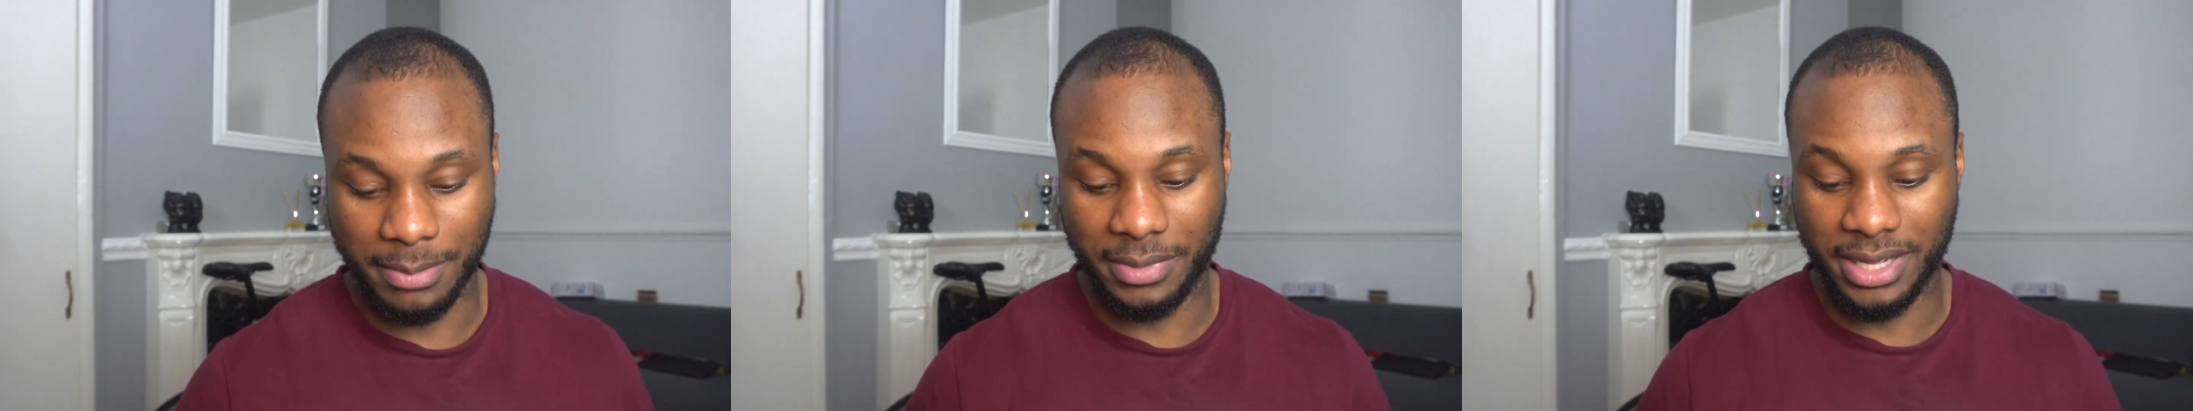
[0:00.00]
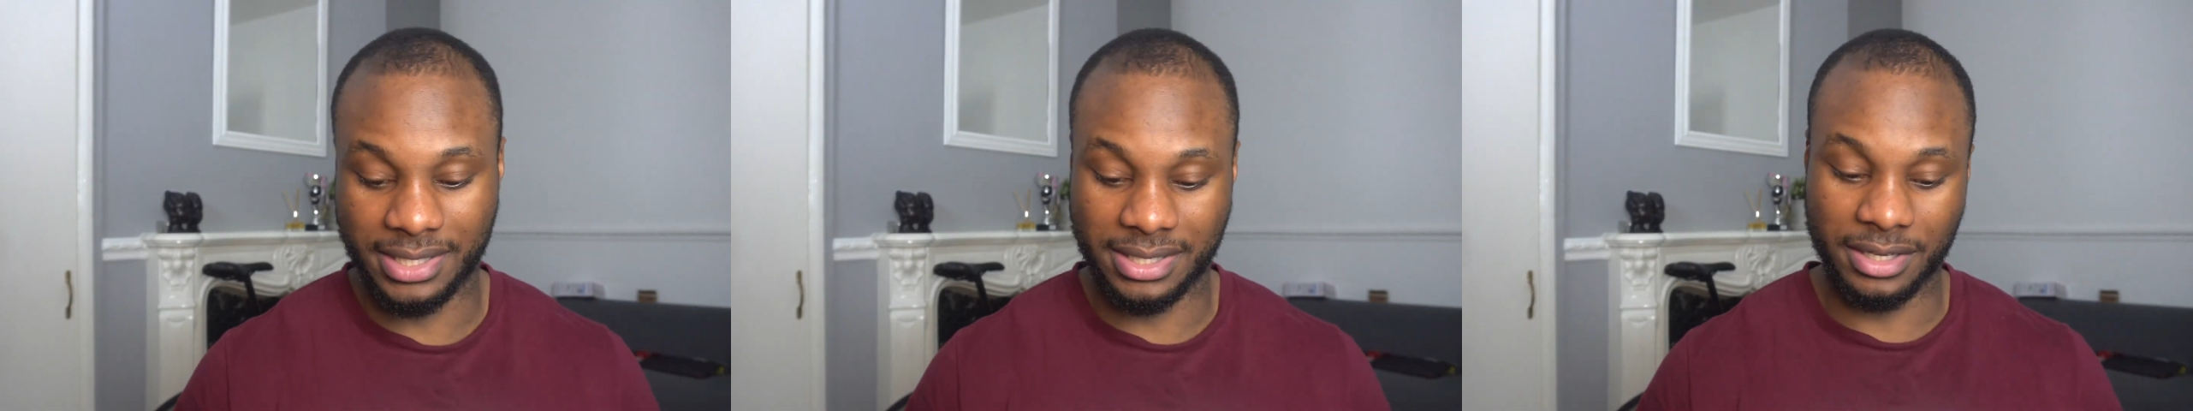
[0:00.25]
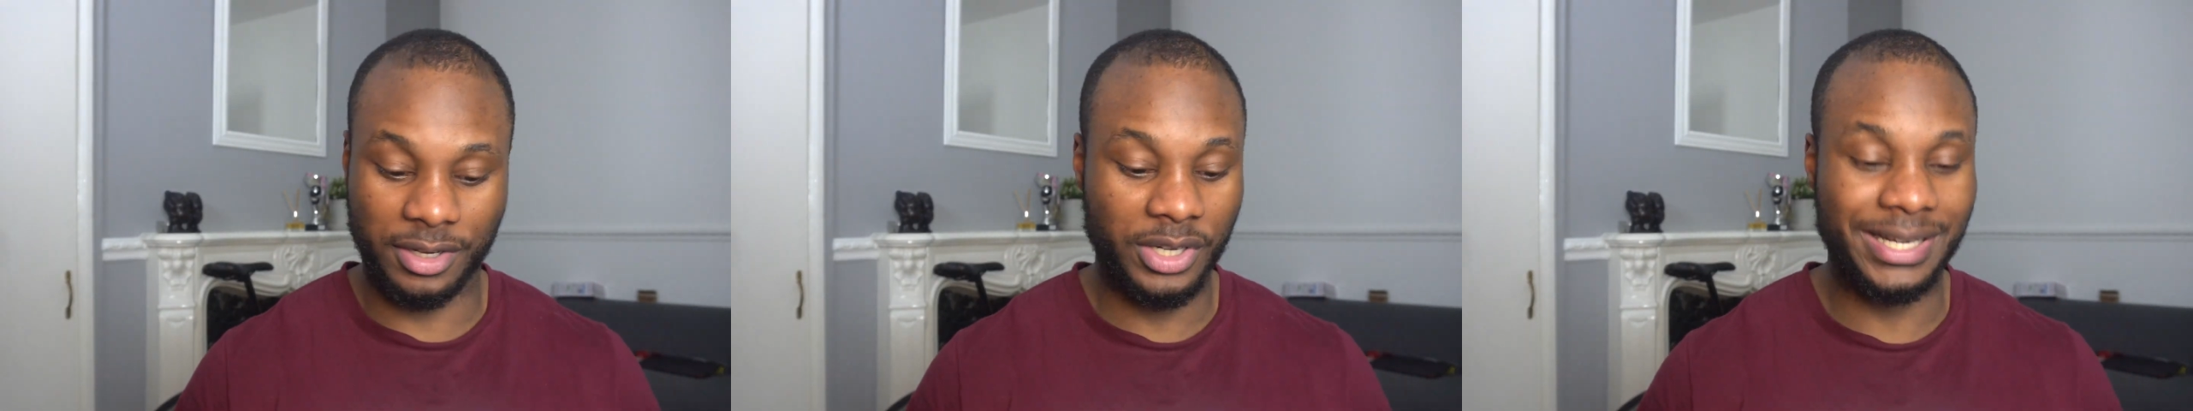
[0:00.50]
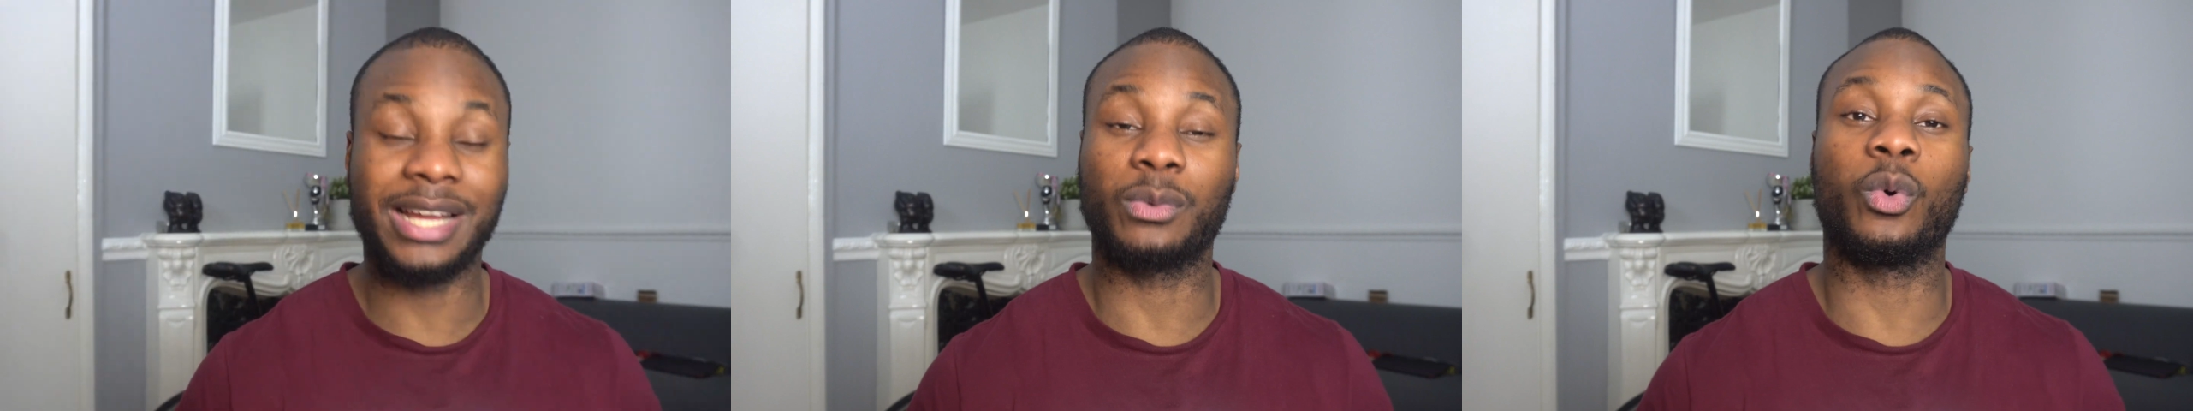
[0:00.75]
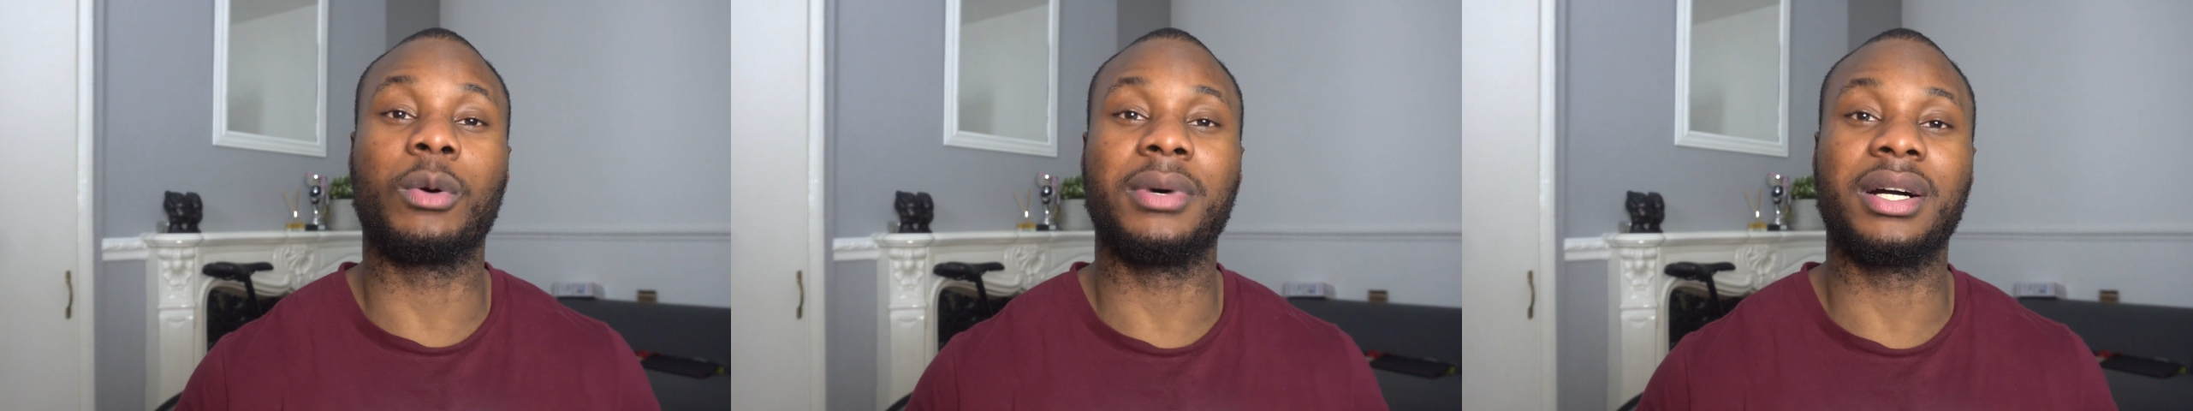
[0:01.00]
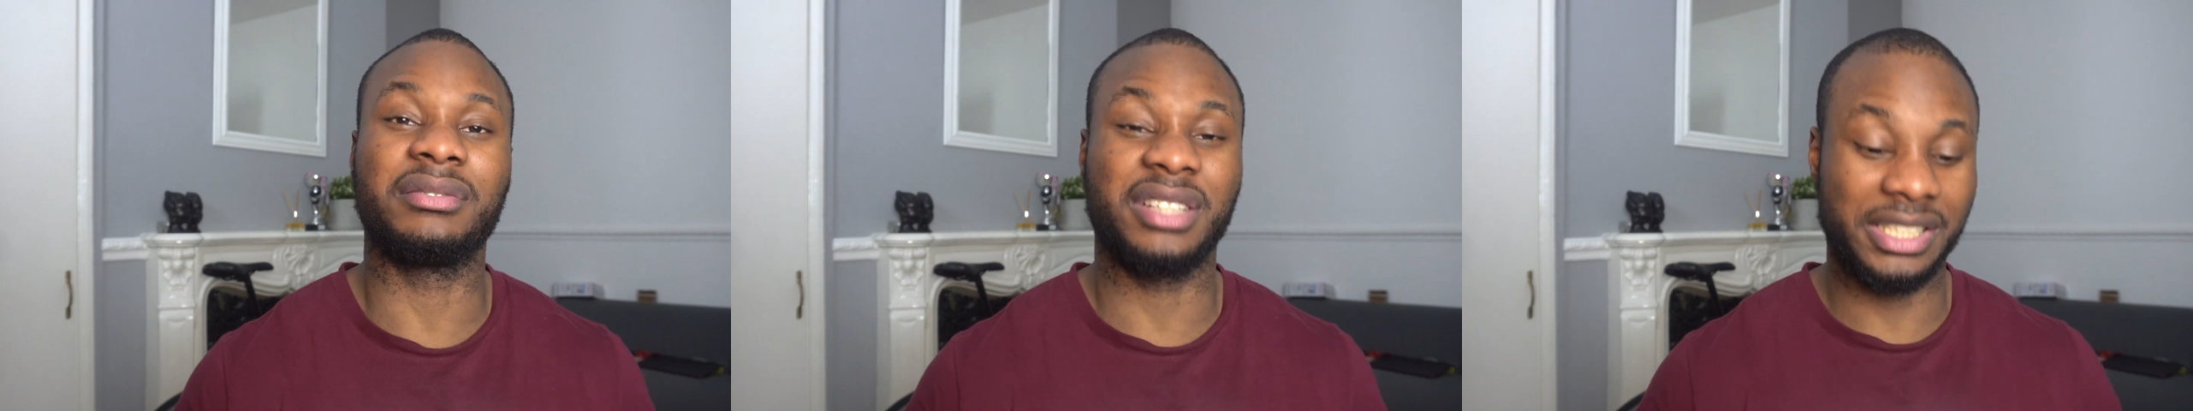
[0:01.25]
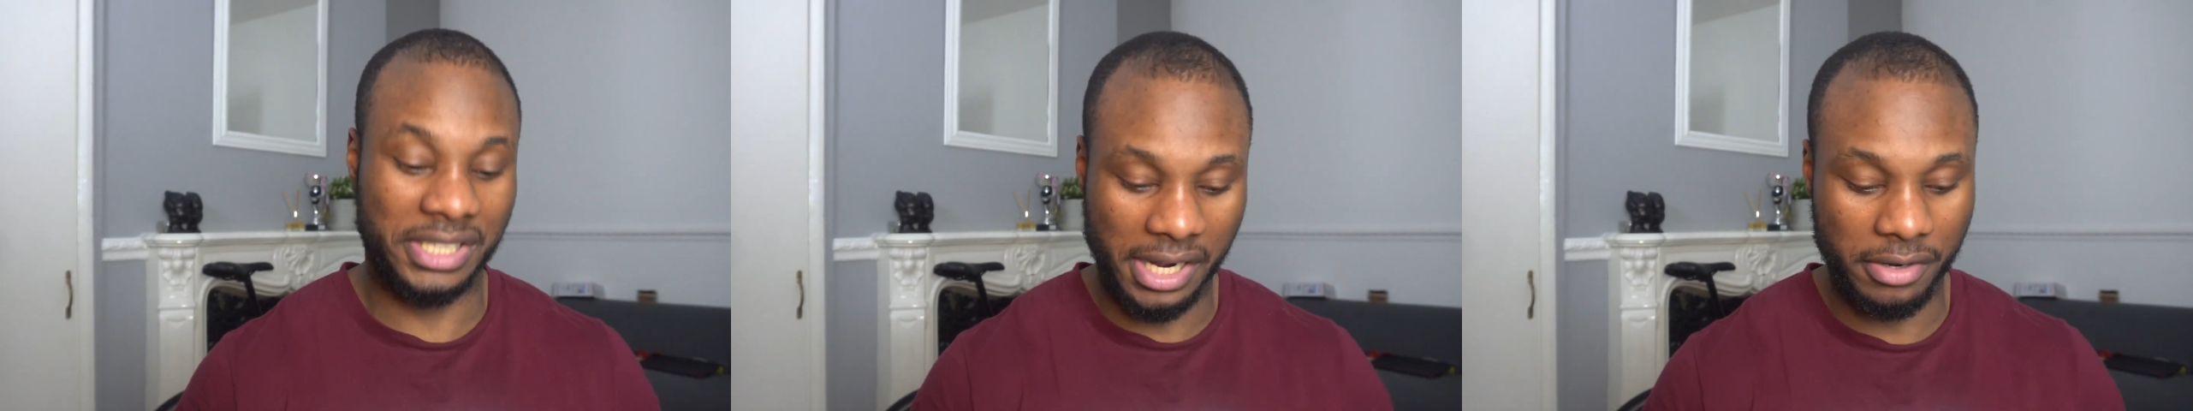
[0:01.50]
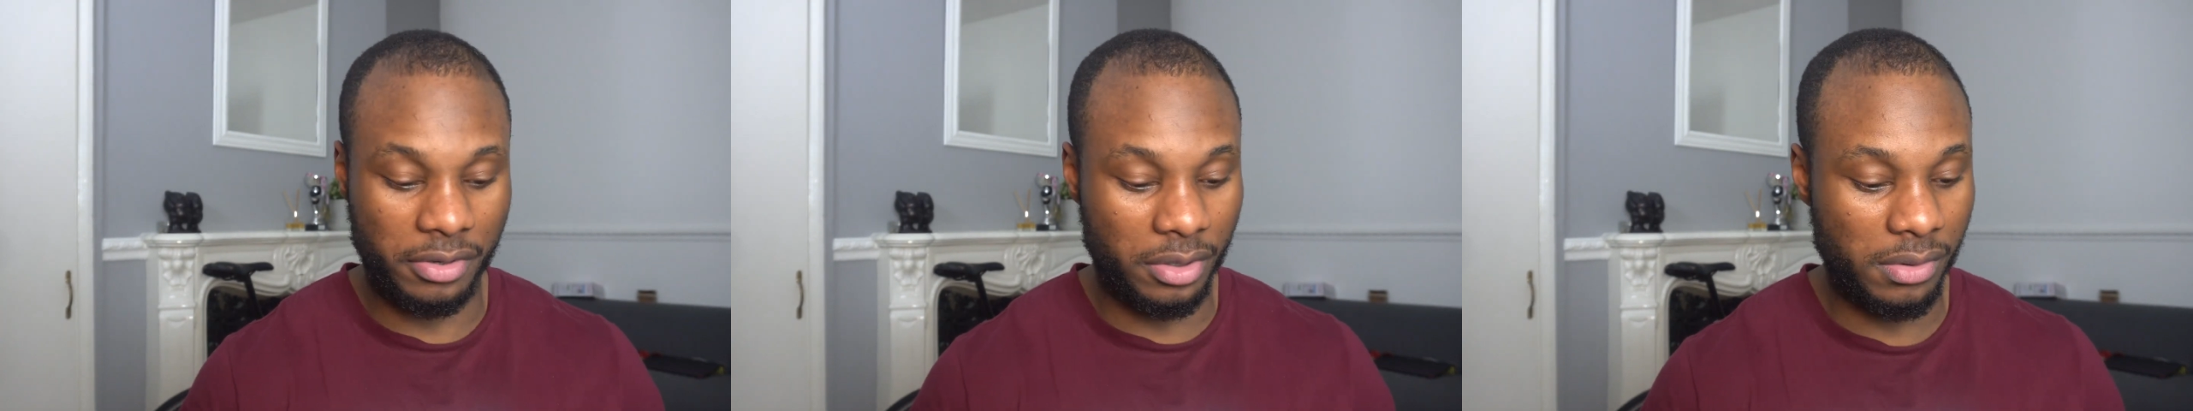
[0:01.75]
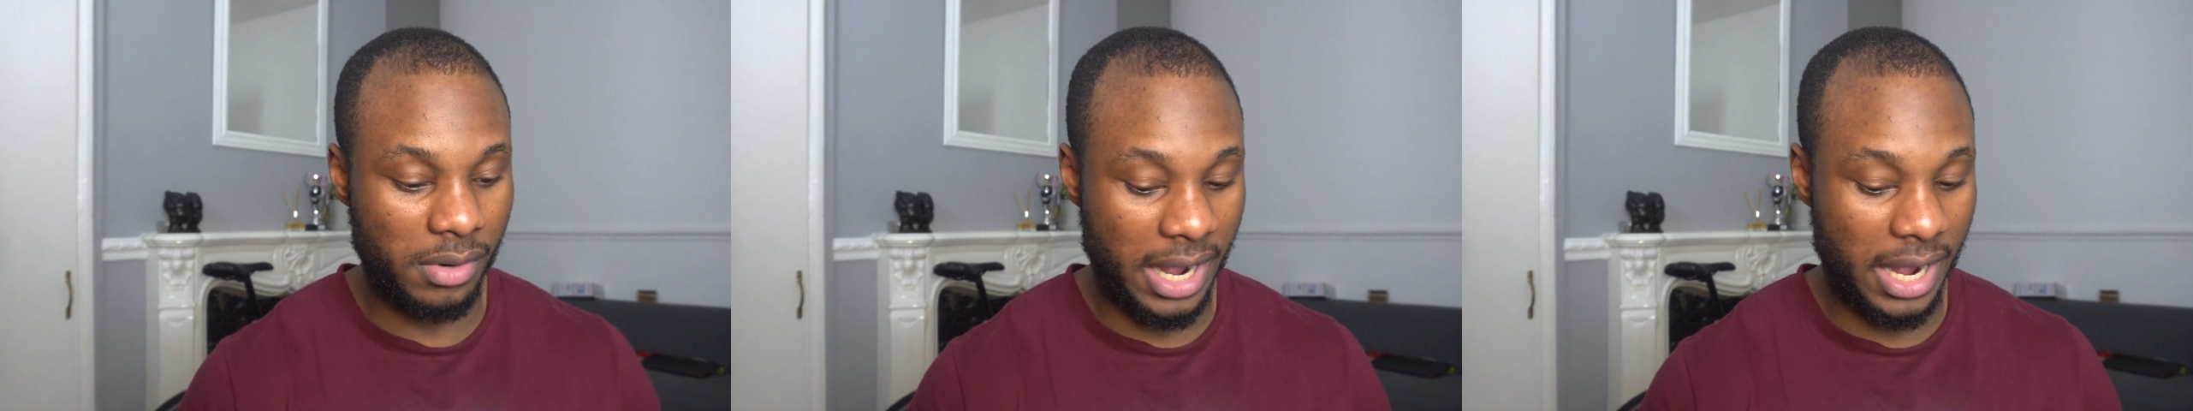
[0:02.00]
It's a good head warmer in general,